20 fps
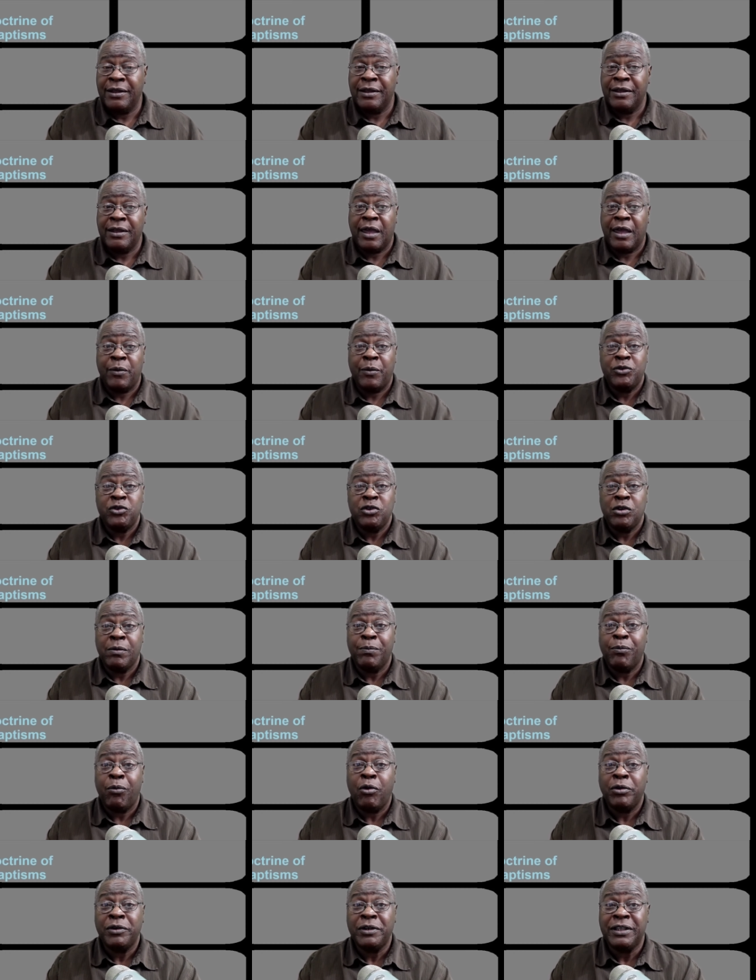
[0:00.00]
And when you're
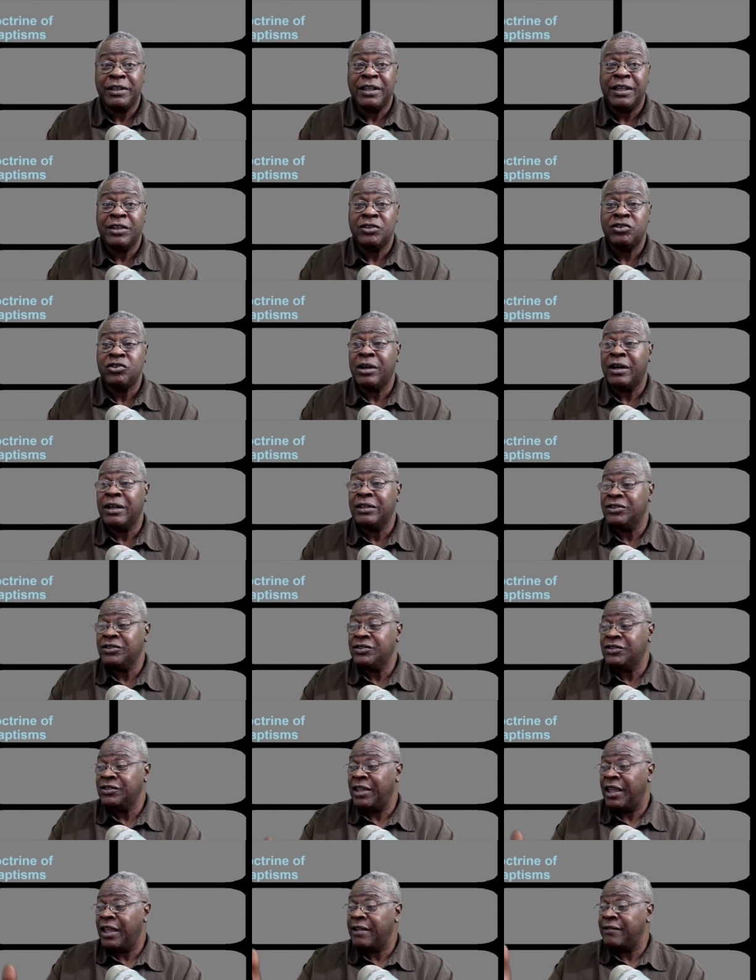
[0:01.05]
born again, you
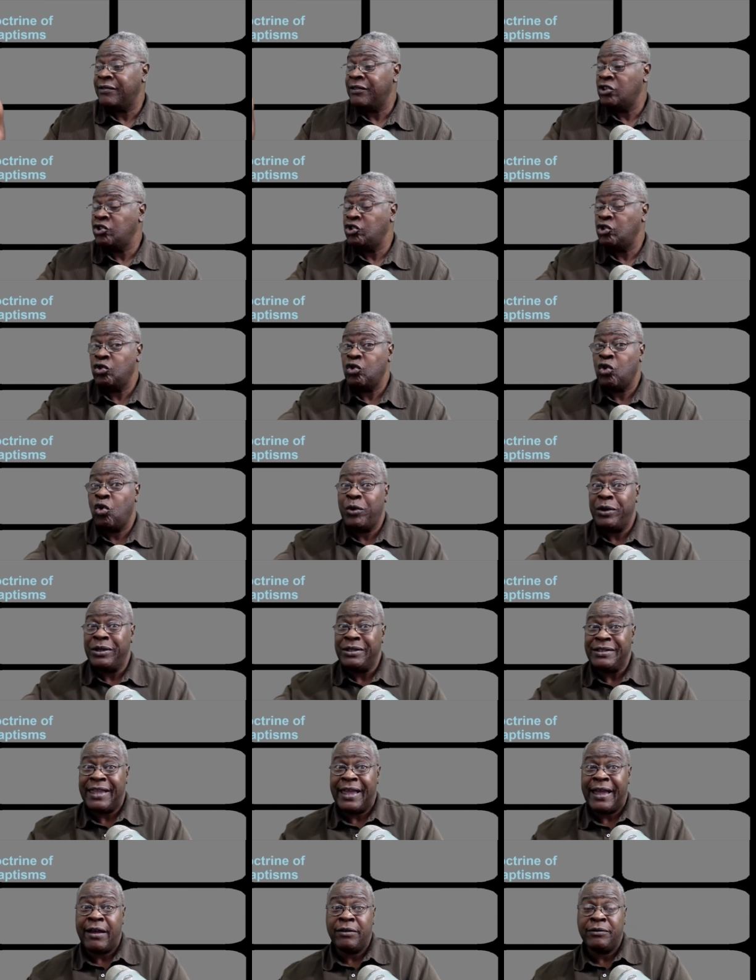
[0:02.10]
understand that you're going
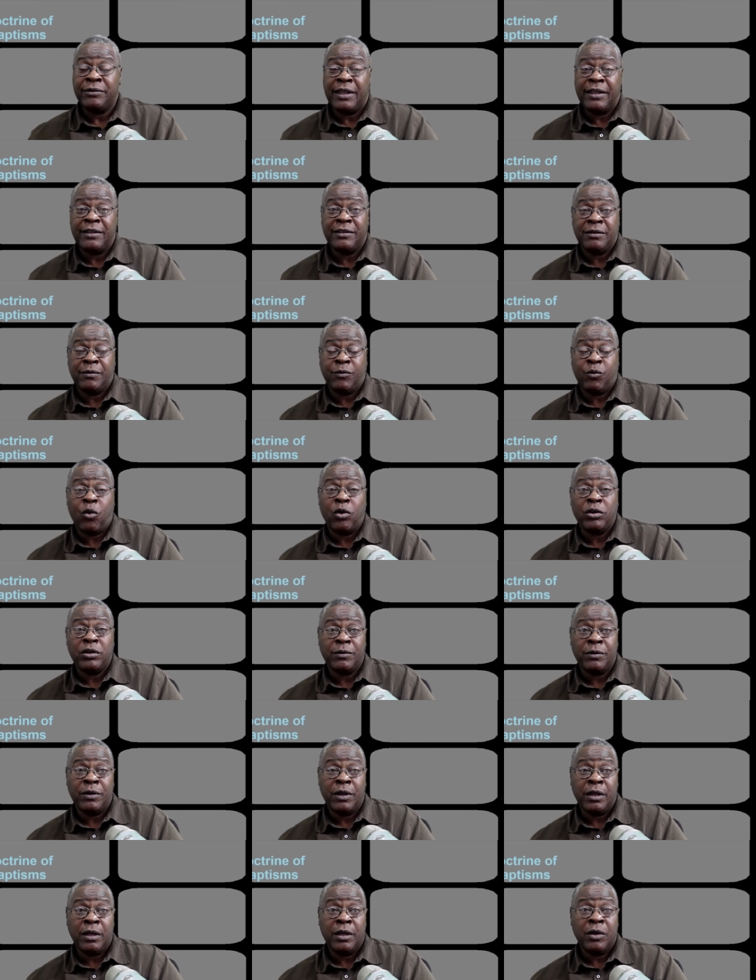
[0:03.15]
down in the water,
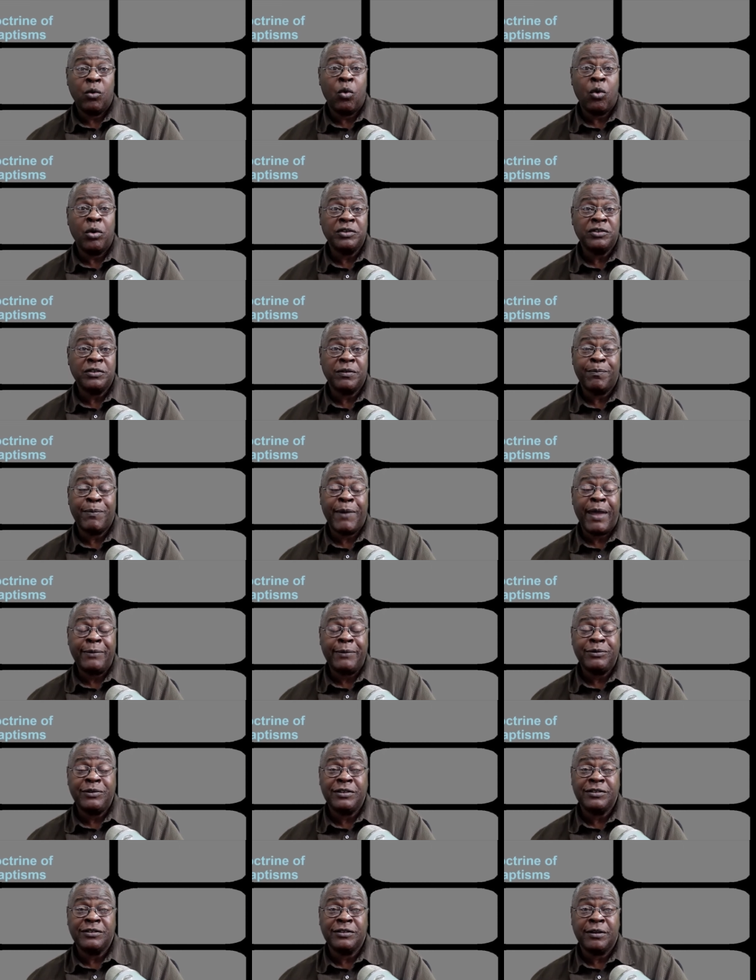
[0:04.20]
waters of
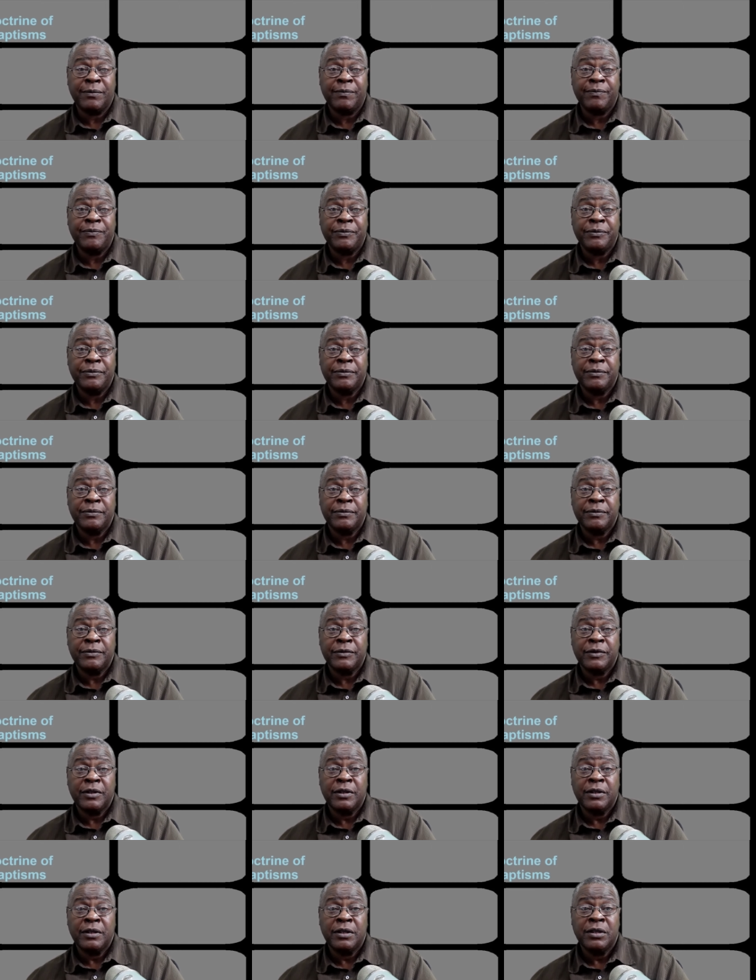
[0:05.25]
baptism
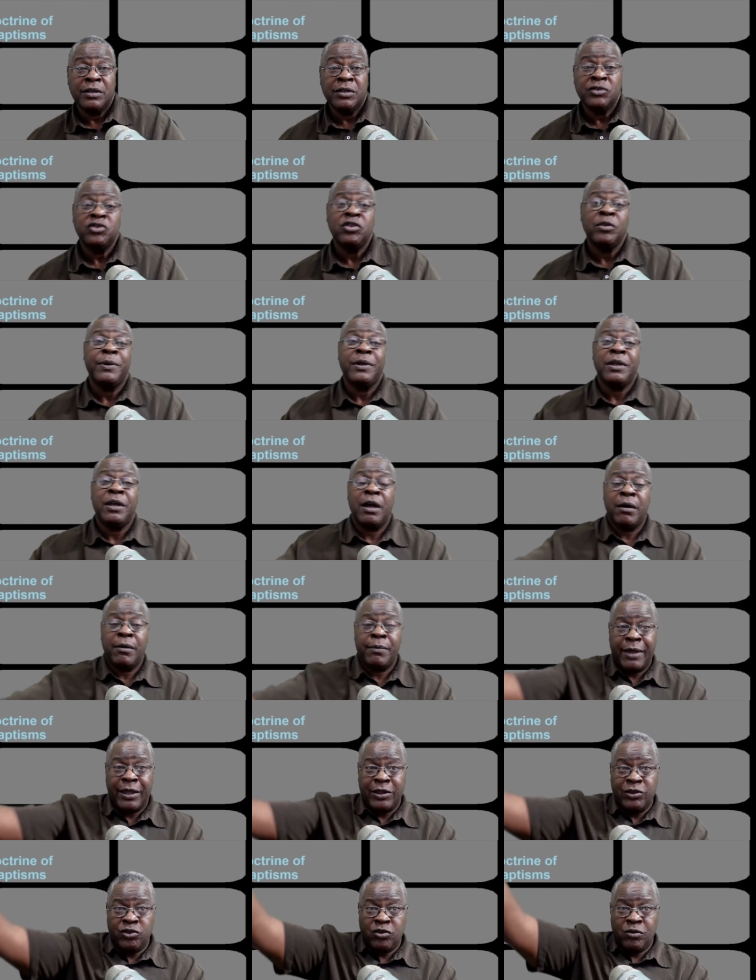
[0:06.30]
to become
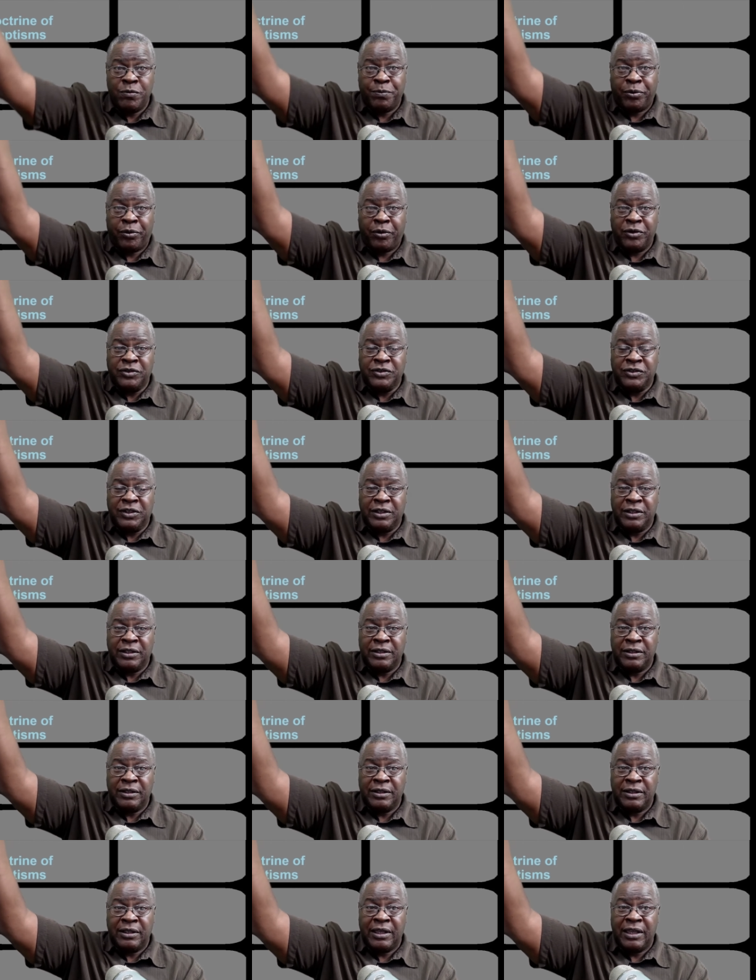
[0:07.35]
a new person
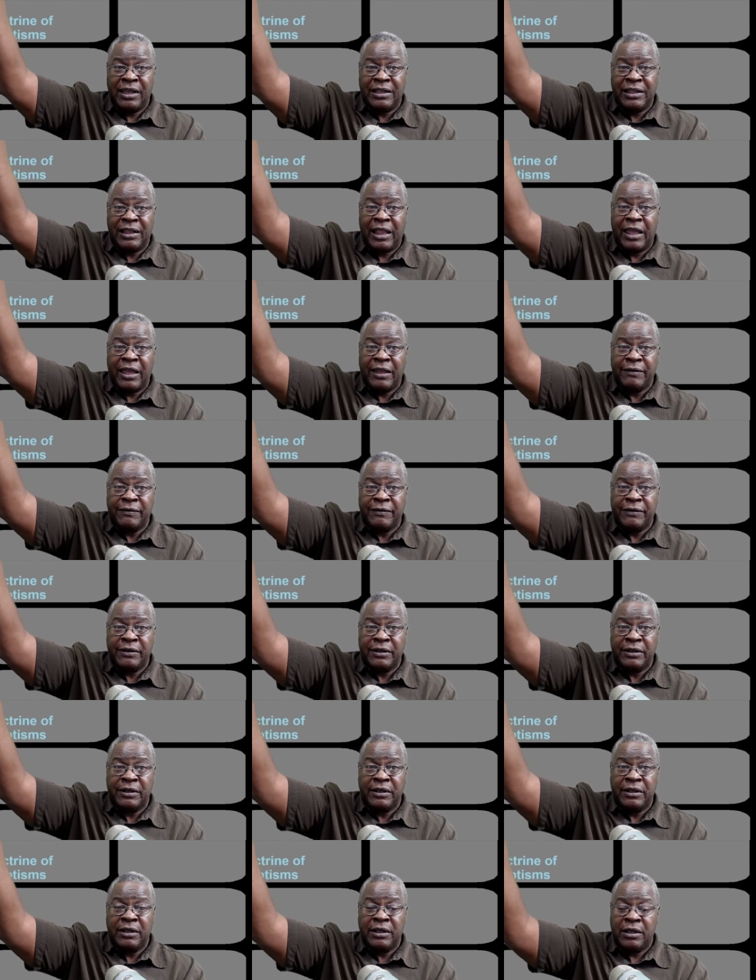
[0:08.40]
in life.
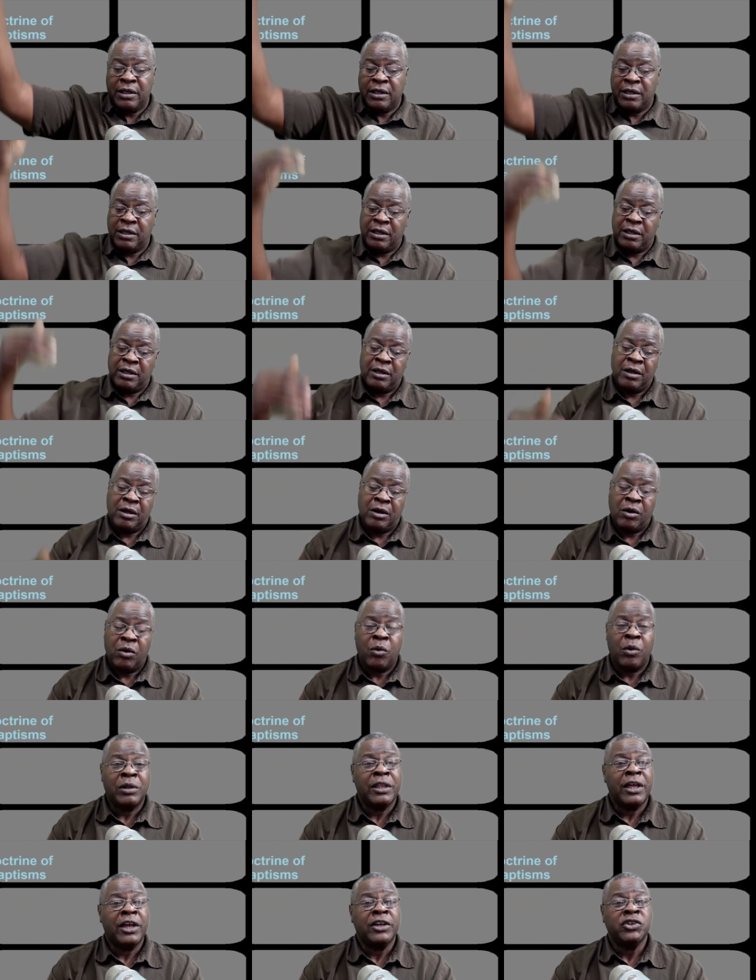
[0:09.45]
Well, I